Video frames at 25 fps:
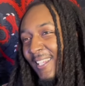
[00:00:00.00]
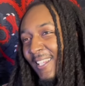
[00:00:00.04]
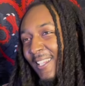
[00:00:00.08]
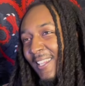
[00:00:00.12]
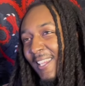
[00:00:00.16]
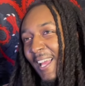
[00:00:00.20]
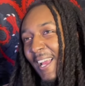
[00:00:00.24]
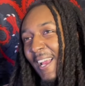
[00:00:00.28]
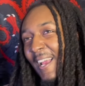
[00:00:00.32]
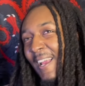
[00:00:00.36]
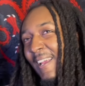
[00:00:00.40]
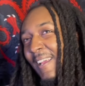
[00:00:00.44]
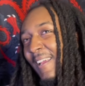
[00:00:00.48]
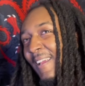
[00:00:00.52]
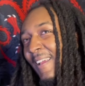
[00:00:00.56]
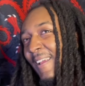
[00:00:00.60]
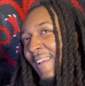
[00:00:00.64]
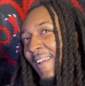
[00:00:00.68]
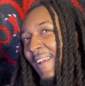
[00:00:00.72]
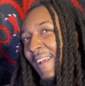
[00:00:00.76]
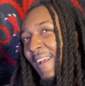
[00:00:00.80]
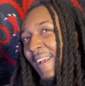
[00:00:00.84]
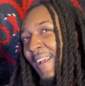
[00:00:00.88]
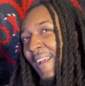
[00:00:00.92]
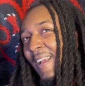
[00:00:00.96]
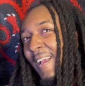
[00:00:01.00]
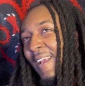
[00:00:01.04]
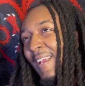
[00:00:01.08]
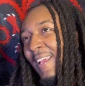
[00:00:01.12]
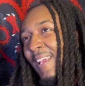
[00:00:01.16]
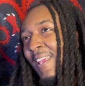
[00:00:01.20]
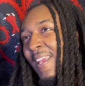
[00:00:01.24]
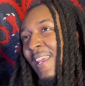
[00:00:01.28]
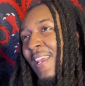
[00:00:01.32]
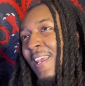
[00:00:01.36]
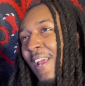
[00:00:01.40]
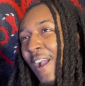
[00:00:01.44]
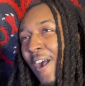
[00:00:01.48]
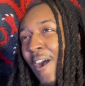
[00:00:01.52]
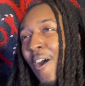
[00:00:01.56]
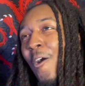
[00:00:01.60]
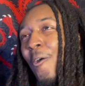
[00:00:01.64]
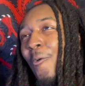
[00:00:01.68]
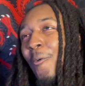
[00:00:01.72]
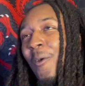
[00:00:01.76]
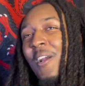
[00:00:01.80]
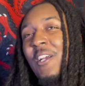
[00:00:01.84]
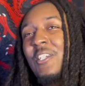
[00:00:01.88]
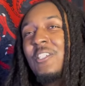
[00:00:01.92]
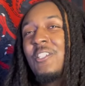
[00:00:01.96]
like, he
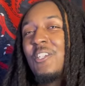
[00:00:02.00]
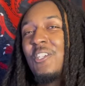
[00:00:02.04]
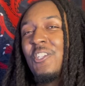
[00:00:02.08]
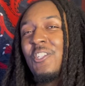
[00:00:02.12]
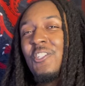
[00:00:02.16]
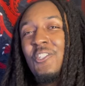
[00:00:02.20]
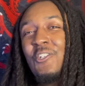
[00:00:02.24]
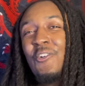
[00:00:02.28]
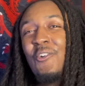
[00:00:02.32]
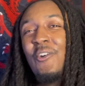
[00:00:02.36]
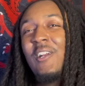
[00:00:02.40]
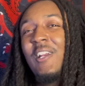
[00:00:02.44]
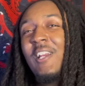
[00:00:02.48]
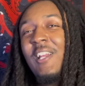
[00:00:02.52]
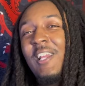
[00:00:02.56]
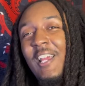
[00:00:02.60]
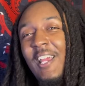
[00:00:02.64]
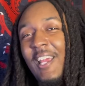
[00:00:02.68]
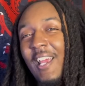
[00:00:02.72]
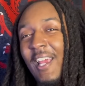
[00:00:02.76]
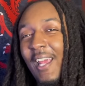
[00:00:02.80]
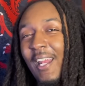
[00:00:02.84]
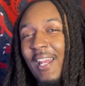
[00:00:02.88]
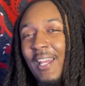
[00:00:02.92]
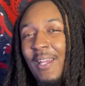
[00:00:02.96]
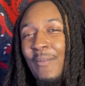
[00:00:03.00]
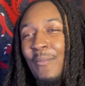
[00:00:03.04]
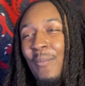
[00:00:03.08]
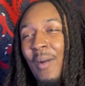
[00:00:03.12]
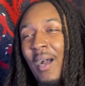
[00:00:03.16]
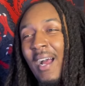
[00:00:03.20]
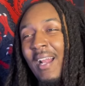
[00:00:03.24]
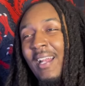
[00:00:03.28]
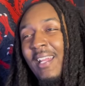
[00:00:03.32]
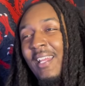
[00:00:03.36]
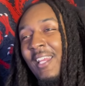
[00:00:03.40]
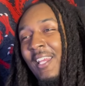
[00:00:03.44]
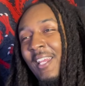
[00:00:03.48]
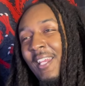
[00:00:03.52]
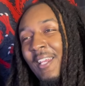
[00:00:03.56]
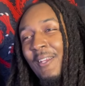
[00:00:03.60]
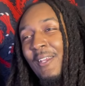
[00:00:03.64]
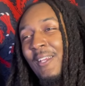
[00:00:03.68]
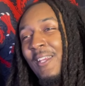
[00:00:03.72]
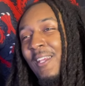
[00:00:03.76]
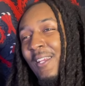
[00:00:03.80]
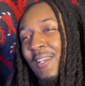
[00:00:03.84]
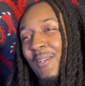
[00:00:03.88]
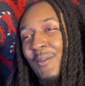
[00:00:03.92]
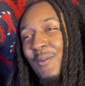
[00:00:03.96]
always extorted anybody
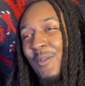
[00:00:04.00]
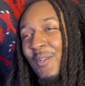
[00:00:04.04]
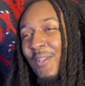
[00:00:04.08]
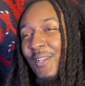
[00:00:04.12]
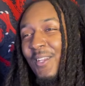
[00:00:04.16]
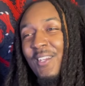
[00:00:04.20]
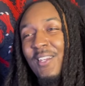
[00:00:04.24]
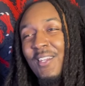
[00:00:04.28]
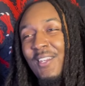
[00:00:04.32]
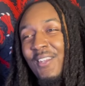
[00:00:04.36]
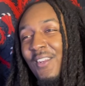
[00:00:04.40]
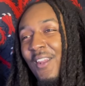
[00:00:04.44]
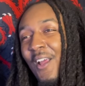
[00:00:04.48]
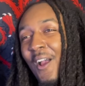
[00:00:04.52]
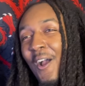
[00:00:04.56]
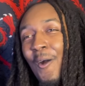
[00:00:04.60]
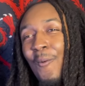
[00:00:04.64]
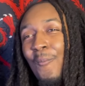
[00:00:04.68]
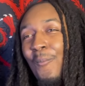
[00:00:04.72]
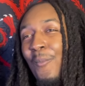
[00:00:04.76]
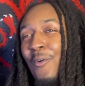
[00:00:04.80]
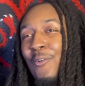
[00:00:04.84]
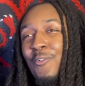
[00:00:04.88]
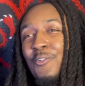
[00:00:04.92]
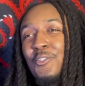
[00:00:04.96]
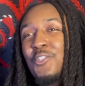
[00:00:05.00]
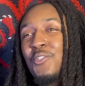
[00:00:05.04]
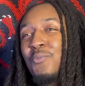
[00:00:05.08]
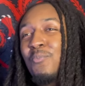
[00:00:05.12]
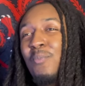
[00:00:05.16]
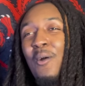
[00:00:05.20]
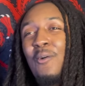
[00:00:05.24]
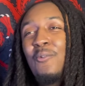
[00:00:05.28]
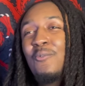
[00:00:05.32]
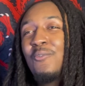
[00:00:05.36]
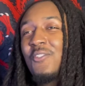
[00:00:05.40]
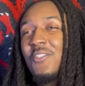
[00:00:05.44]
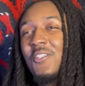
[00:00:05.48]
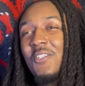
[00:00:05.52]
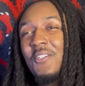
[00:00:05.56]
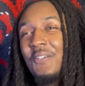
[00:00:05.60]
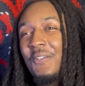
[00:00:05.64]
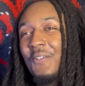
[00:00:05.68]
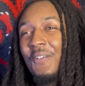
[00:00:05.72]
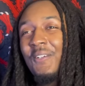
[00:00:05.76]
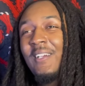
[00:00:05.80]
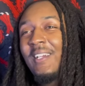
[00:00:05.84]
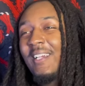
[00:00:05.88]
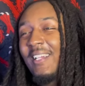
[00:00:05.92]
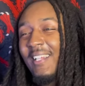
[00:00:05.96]
he almost spoke
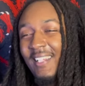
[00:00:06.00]
to.